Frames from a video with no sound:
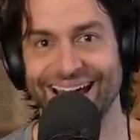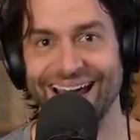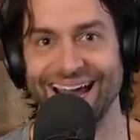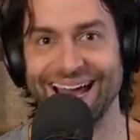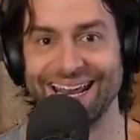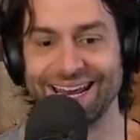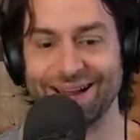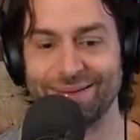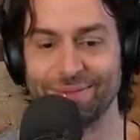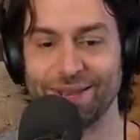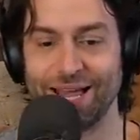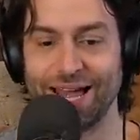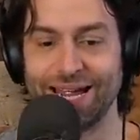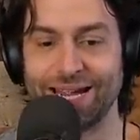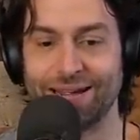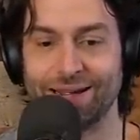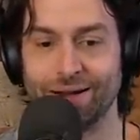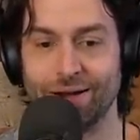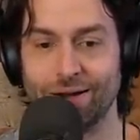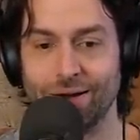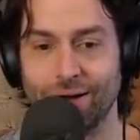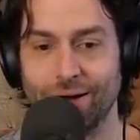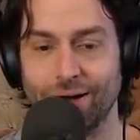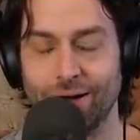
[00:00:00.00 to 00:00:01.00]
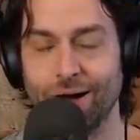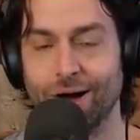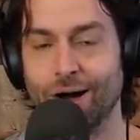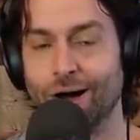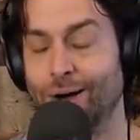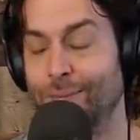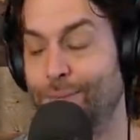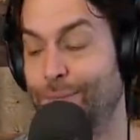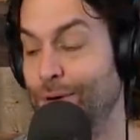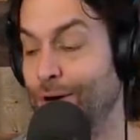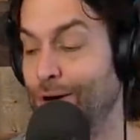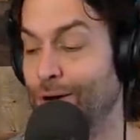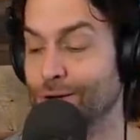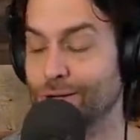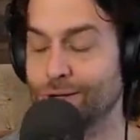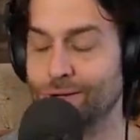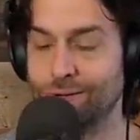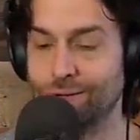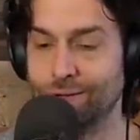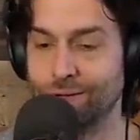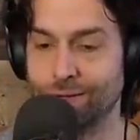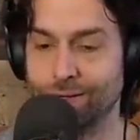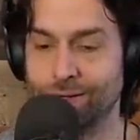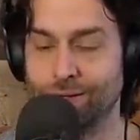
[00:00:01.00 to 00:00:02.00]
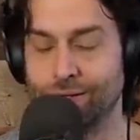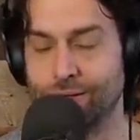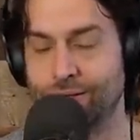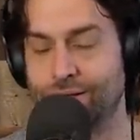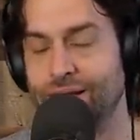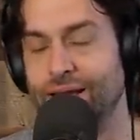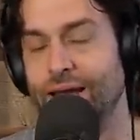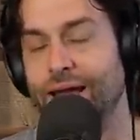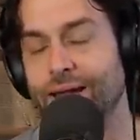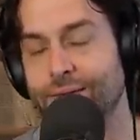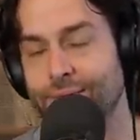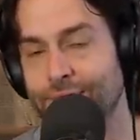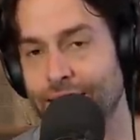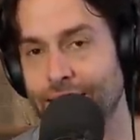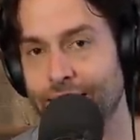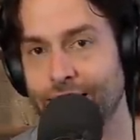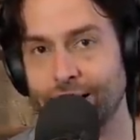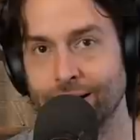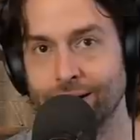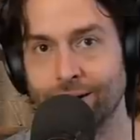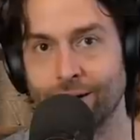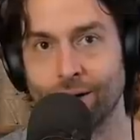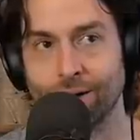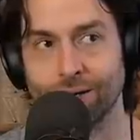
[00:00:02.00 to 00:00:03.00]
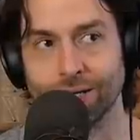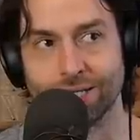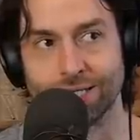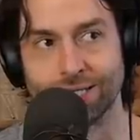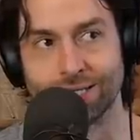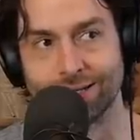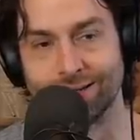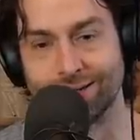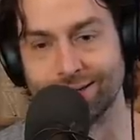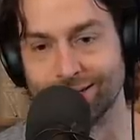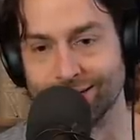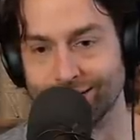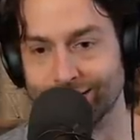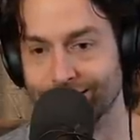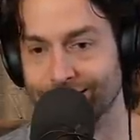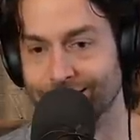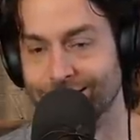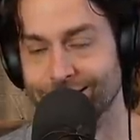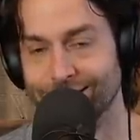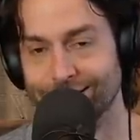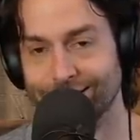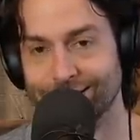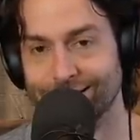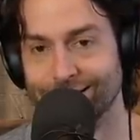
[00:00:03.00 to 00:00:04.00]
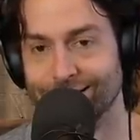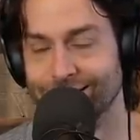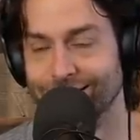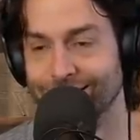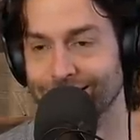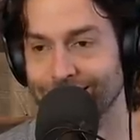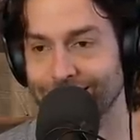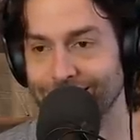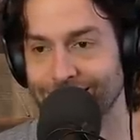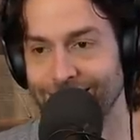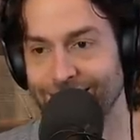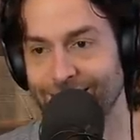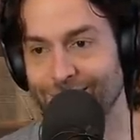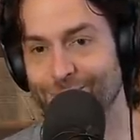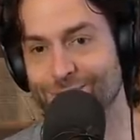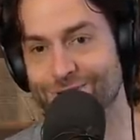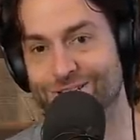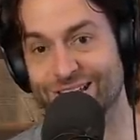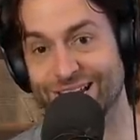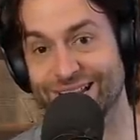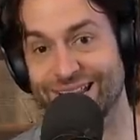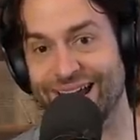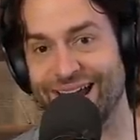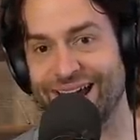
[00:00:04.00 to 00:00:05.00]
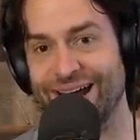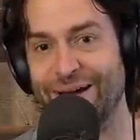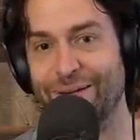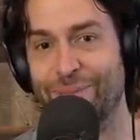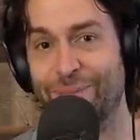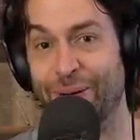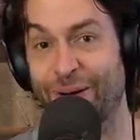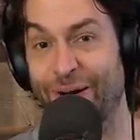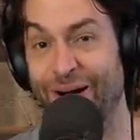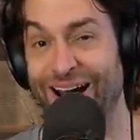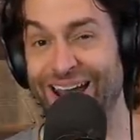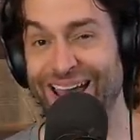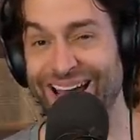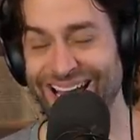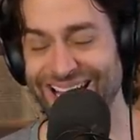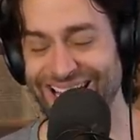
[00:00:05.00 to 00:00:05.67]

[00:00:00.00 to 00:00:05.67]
And I'm like, oh, bro, you did, man. I noticed it was in the airport.